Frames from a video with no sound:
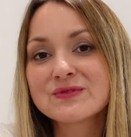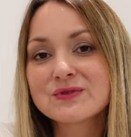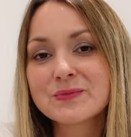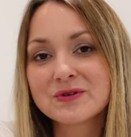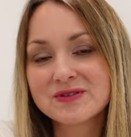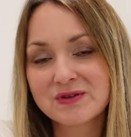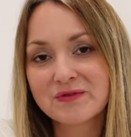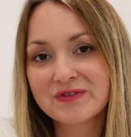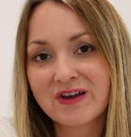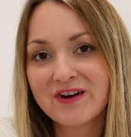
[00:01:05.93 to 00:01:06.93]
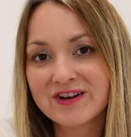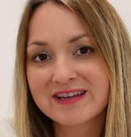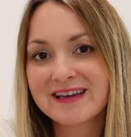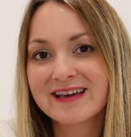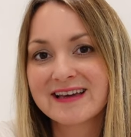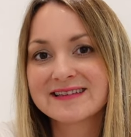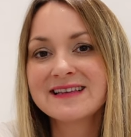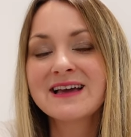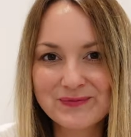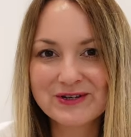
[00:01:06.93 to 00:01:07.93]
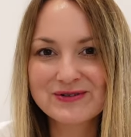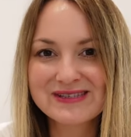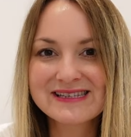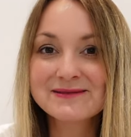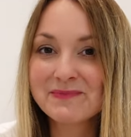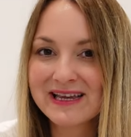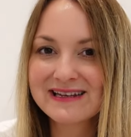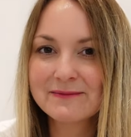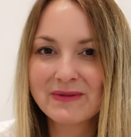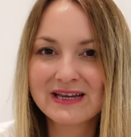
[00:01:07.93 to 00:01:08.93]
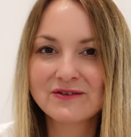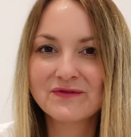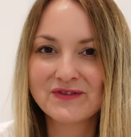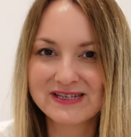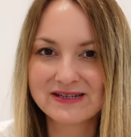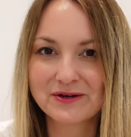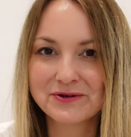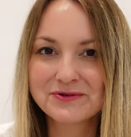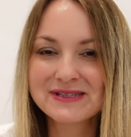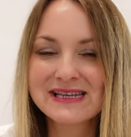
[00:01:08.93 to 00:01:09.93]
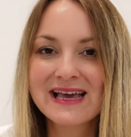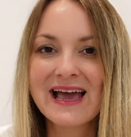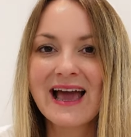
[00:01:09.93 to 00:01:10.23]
super soft cardigan because it's mainly made of viscose.